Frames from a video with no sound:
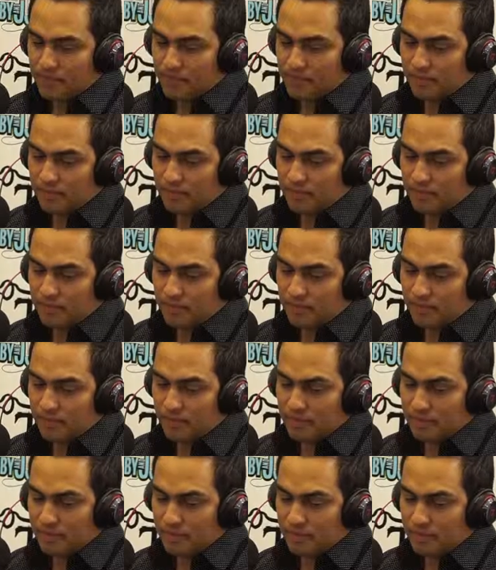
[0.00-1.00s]

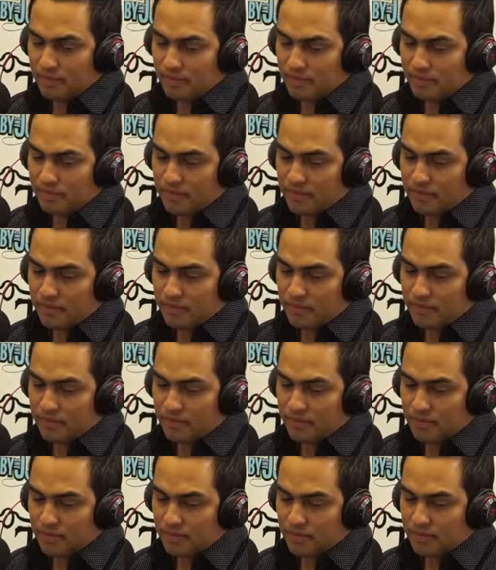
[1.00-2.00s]

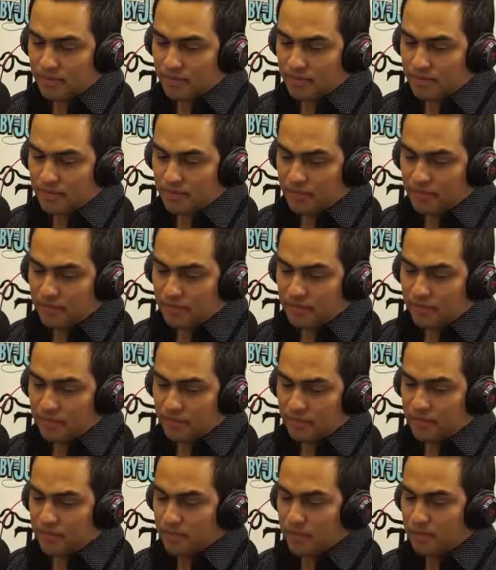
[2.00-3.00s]

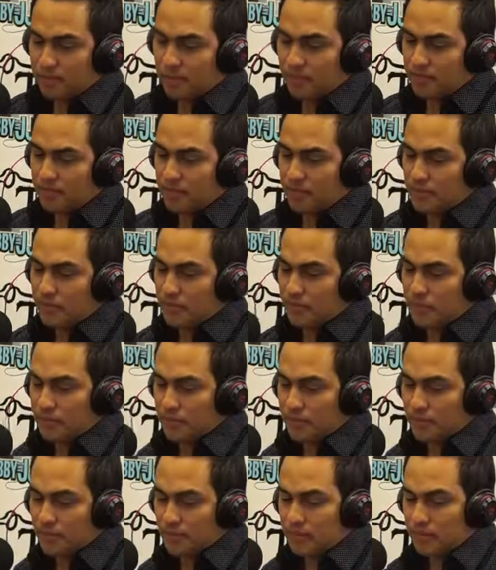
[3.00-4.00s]

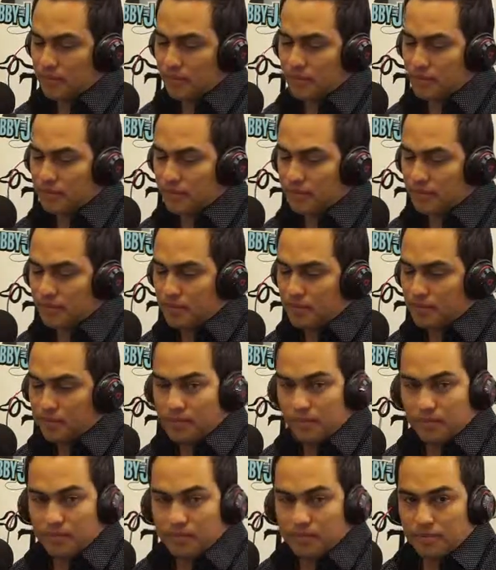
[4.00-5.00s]

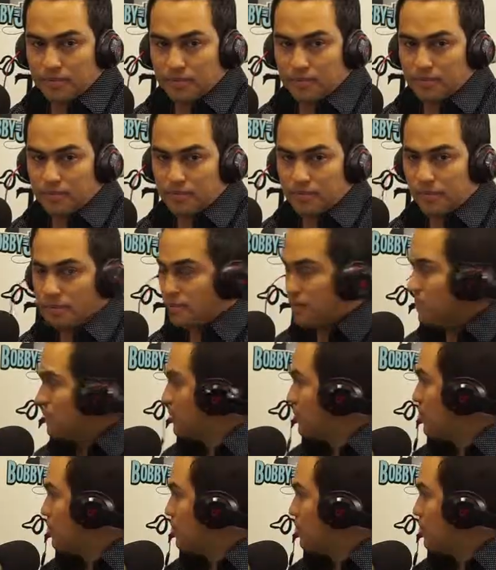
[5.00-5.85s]
(silent)